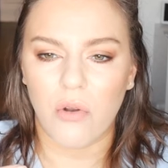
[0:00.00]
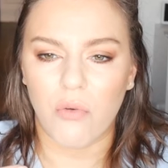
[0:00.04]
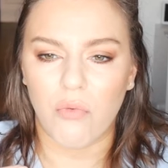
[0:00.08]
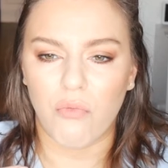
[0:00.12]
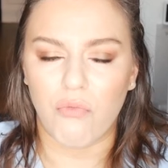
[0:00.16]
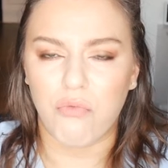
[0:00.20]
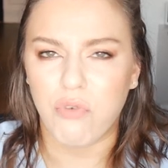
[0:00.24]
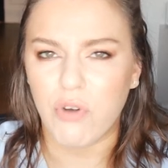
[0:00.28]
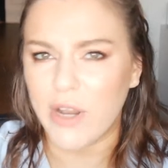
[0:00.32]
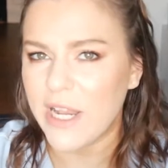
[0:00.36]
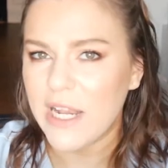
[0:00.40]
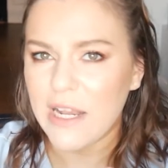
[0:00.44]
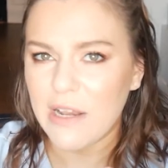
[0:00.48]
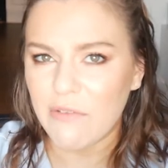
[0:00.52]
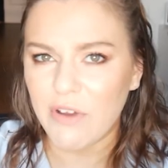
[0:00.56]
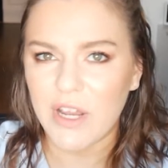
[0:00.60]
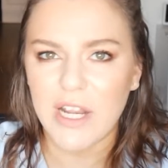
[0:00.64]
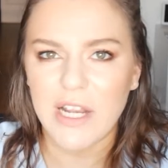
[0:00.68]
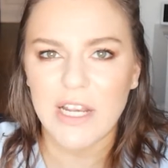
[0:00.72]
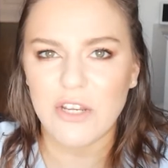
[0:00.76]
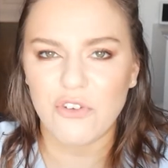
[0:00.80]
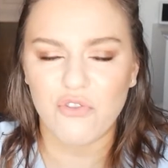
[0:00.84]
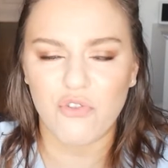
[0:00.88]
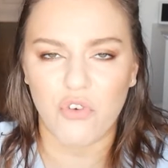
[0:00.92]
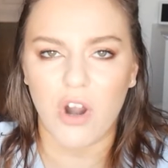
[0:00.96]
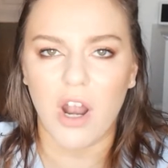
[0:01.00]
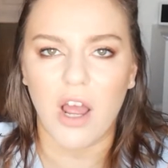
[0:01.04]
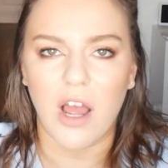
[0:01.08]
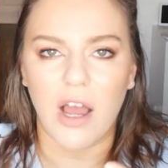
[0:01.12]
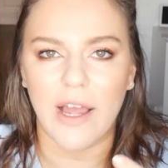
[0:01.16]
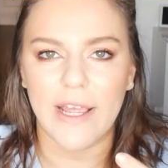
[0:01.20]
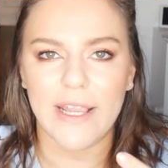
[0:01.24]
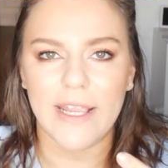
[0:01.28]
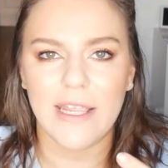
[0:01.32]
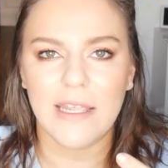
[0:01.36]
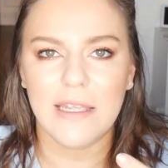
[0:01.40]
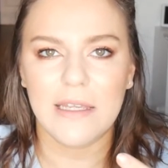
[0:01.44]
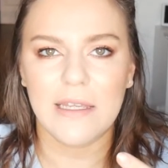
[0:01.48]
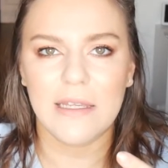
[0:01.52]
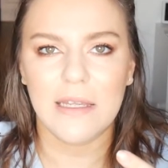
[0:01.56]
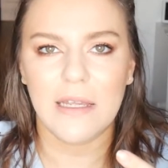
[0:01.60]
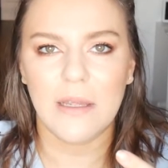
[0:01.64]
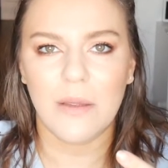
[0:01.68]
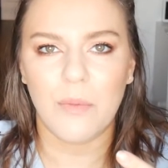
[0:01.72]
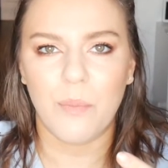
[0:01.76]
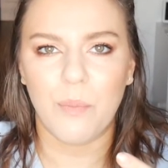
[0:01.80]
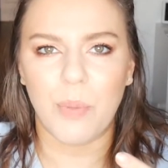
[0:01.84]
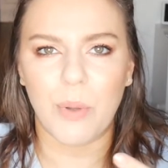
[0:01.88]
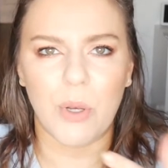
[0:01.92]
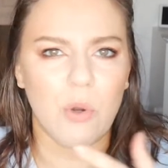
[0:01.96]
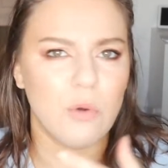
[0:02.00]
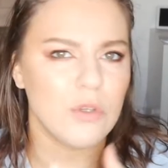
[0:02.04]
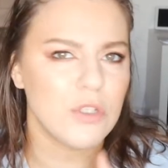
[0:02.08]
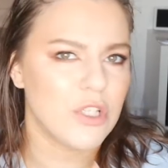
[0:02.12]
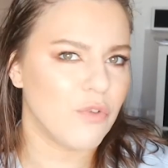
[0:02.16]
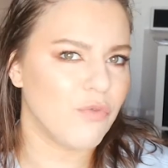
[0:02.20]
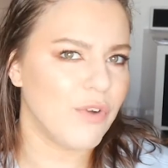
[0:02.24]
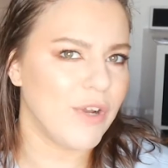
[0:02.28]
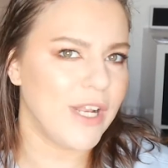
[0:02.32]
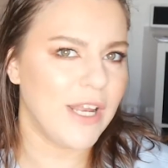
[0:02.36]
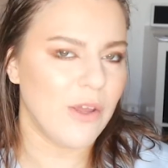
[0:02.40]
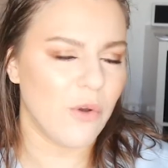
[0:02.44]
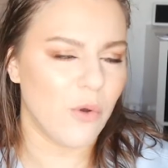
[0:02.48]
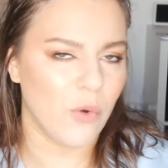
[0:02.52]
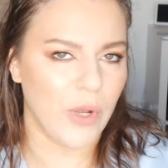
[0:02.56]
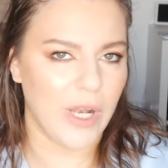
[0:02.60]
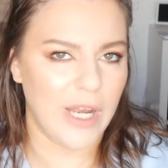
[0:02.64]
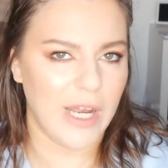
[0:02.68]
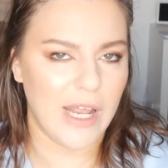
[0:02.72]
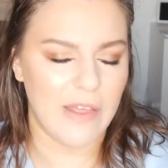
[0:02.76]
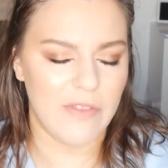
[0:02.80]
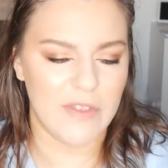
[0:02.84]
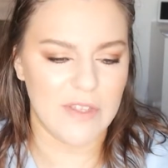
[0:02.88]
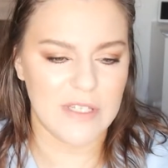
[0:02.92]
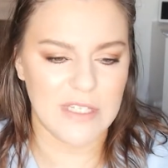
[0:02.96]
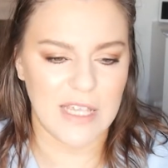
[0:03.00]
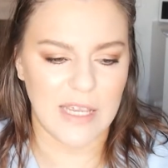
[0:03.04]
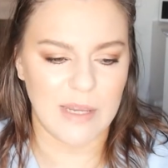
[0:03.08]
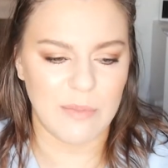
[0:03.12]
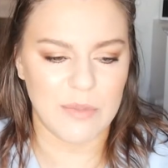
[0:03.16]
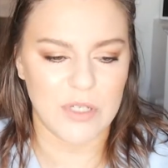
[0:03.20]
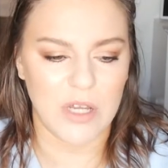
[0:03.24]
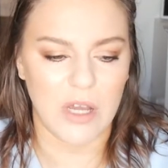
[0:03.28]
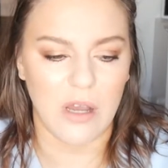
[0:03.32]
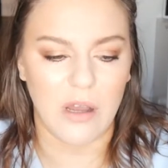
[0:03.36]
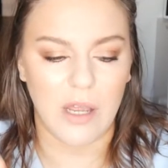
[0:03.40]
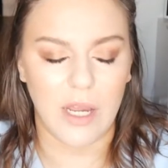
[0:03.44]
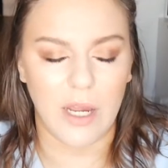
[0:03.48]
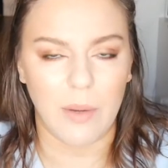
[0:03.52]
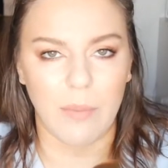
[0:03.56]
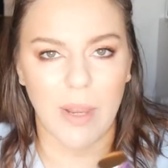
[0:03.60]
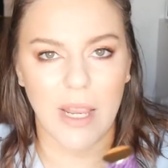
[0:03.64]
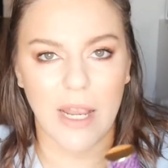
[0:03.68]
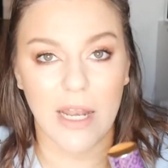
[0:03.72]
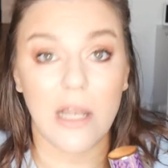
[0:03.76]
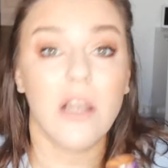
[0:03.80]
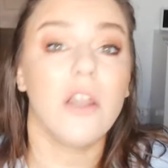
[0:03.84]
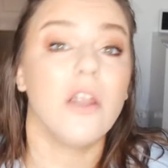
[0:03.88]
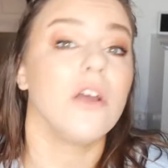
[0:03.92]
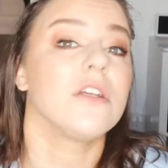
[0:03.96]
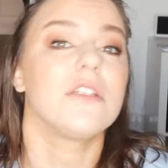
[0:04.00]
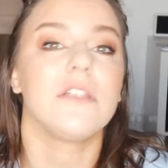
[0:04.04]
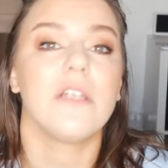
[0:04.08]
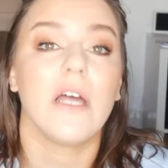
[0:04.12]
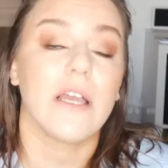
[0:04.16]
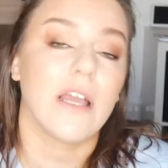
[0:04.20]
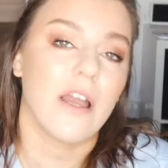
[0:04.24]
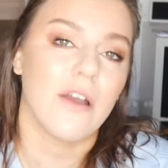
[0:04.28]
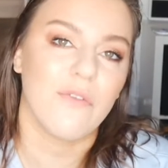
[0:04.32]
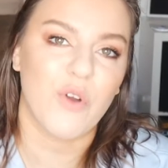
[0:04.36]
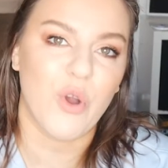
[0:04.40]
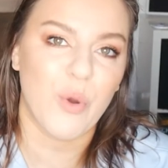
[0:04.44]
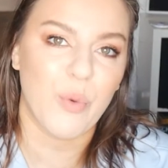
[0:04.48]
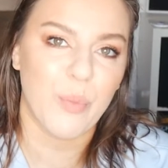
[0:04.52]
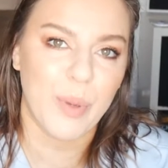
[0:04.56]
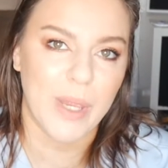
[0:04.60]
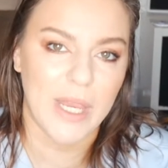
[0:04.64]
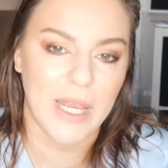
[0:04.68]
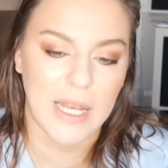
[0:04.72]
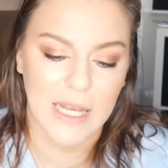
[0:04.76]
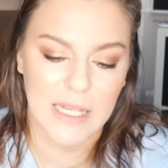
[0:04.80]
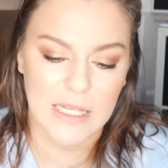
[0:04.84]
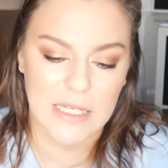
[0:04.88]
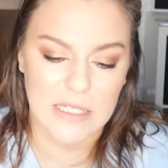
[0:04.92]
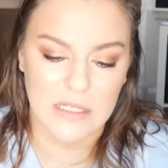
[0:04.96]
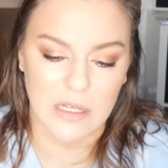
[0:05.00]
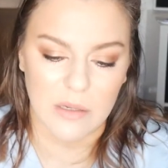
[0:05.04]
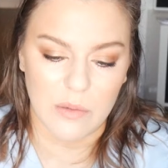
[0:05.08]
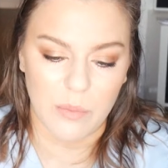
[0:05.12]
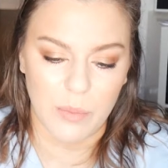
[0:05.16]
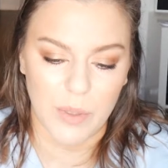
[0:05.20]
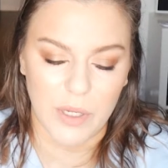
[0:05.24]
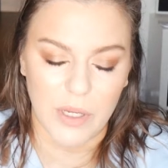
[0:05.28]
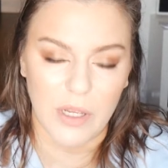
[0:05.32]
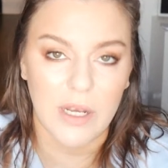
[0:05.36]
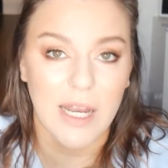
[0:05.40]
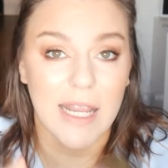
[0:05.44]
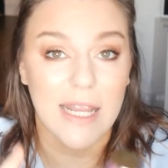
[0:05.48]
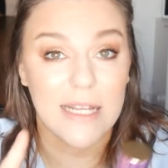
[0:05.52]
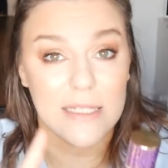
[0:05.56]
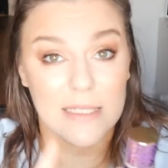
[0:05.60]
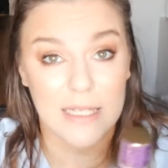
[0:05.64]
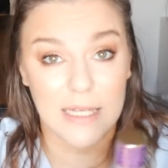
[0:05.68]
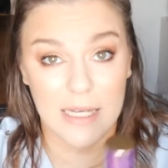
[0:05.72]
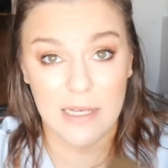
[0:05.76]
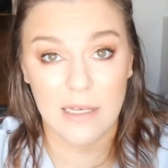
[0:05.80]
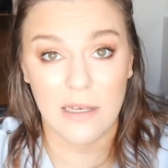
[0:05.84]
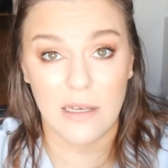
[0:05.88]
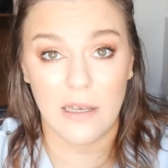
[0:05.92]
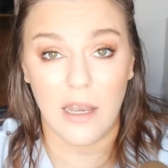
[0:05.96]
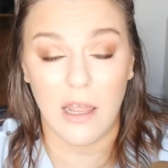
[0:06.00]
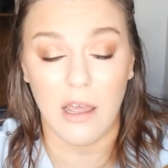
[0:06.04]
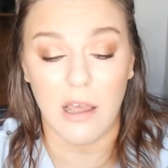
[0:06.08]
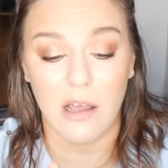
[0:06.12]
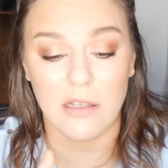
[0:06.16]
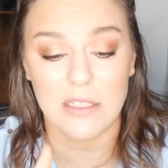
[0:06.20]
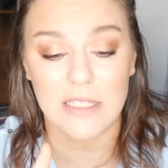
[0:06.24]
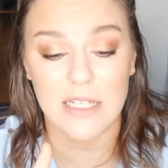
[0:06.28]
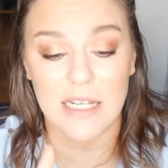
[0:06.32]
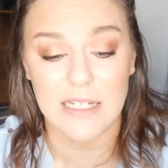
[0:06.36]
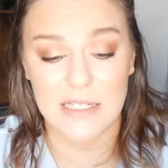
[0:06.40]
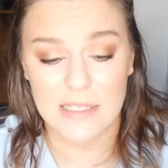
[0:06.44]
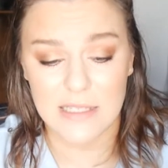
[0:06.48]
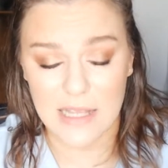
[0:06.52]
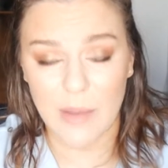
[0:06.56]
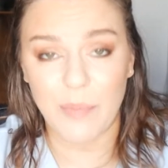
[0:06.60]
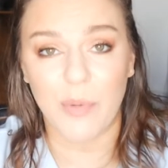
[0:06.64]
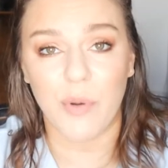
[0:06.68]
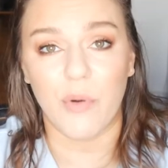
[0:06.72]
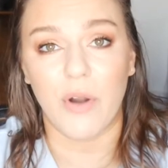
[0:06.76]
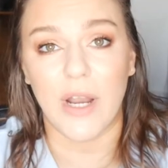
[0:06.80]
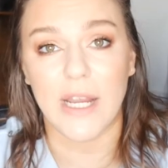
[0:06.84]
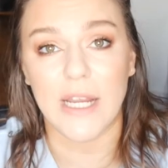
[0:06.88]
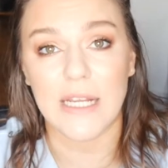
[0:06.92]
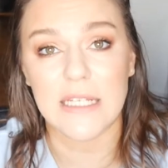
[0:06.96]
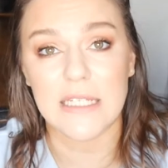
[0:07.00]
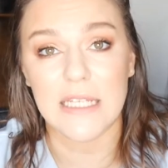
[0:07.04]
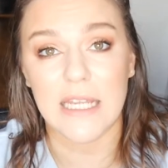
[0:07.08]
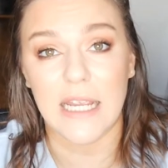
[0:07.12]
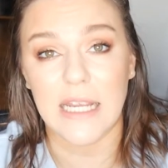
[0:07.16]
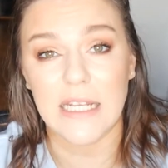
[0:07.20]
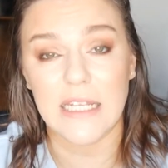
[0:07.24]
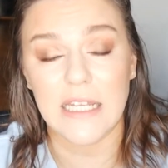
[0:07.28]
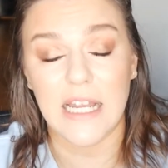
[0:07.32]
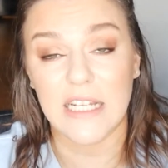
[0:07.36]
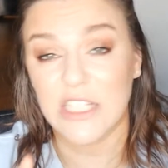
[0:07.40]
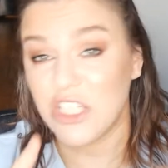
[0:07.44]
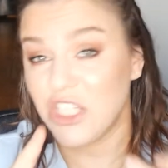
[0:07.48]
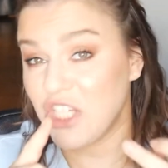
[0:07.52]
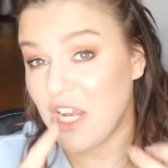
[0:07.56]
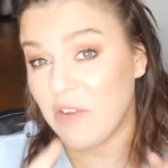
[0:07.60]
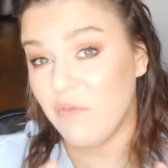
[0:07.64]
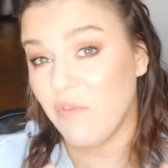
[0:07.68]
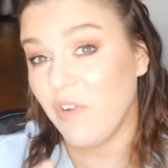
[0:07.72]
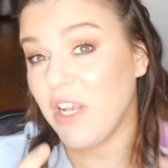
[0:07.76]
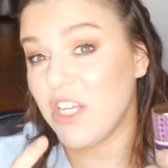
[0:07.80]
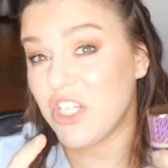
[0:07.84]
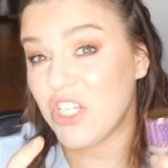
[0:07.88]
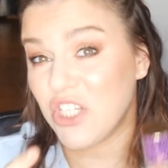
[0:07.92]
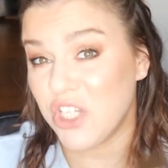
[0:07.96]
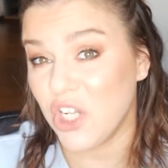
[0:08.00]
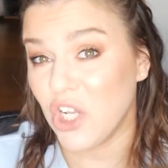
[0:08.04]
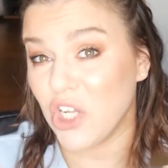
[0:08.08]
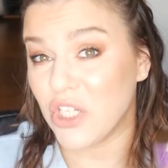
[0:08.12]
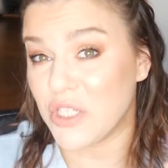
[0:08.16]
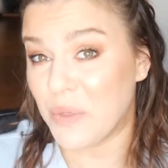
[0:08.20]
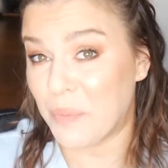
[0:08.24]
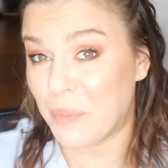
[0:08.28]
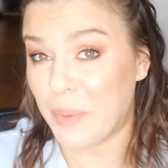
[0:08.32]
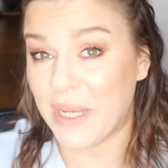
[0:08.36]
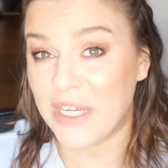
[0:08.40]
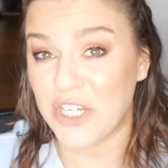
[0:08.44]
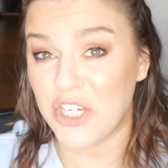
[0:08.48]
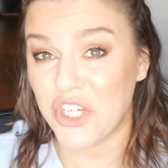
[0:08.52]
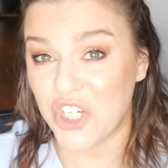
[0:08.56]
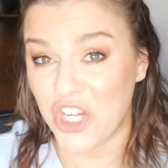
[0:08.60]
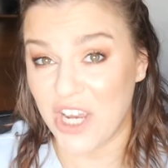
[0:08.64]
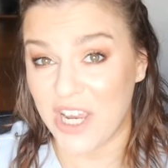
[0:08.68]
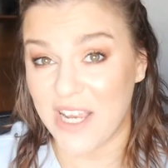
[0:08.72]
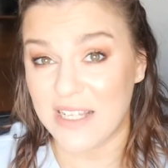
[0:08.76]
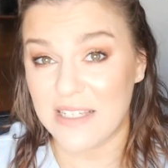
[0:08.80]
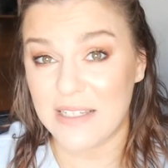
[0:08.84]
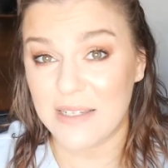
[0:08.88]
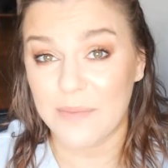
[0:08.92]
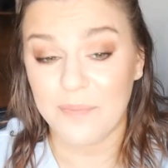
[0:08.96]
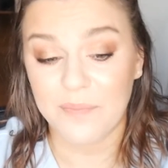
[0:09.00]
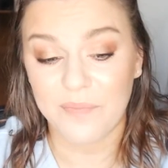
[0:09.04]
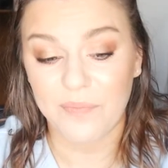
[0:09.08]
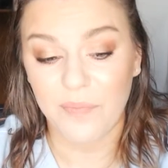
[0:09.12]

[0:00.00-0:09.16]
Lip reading: really, really dry, but also really oily at the same time. It looks like I've got peeling sunburn. It didn't last. It separated and generally just looked a bit shit.